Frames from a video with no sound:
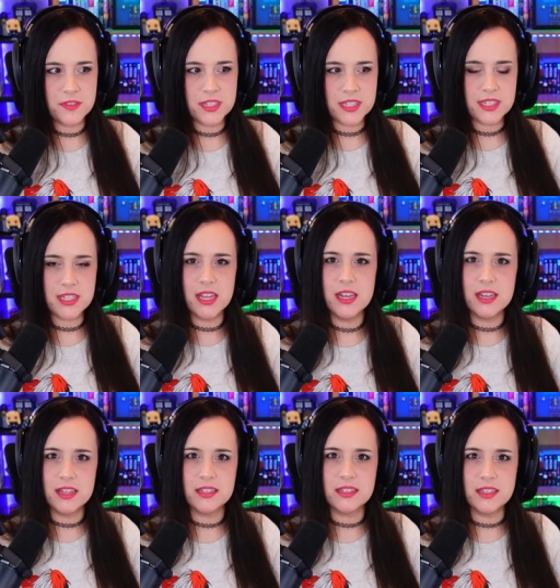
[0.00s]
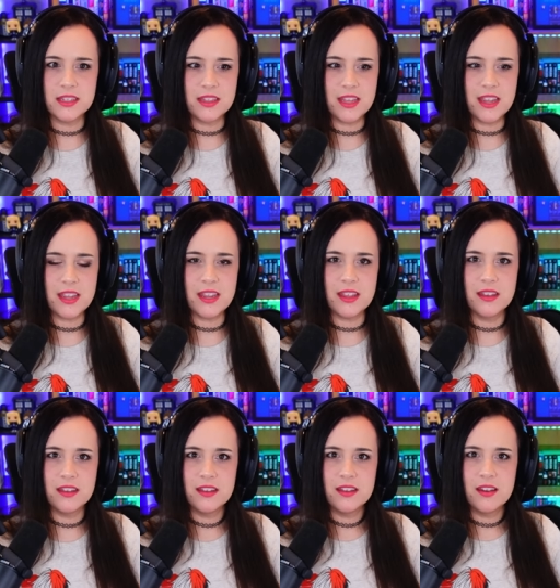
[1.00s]
the settings that they
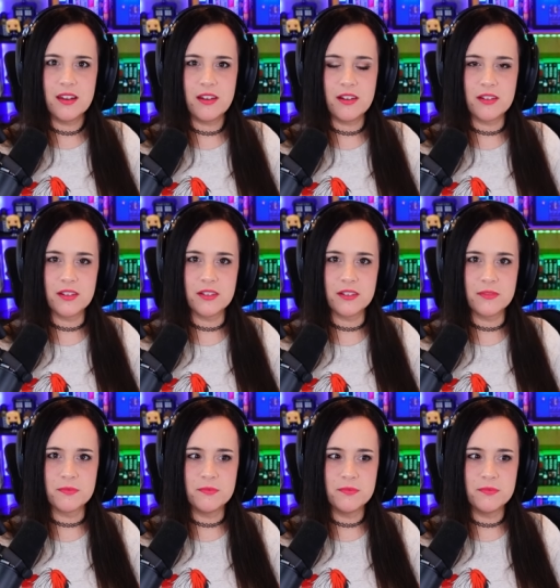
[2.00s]
are